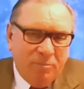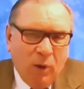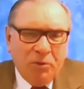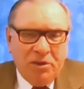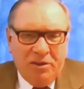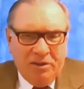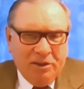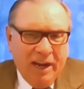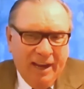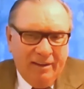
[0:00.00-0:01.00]

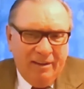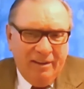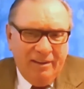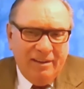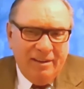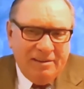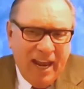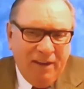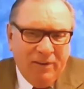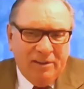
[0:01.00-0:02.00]
Moses' dad,
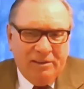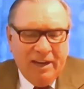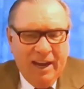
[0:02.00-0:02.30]
David's